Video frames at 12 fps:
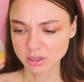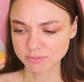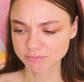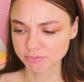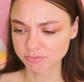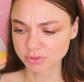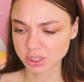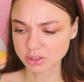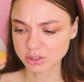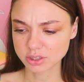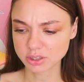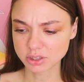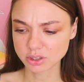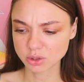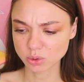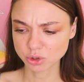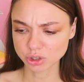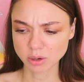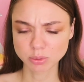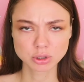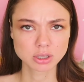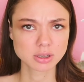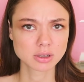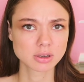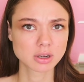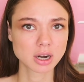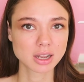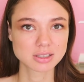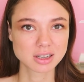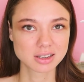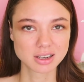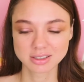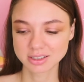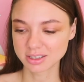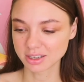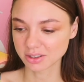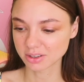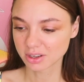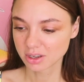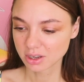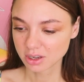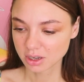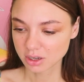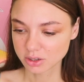Mm, no, the blue one looks like a wall paint.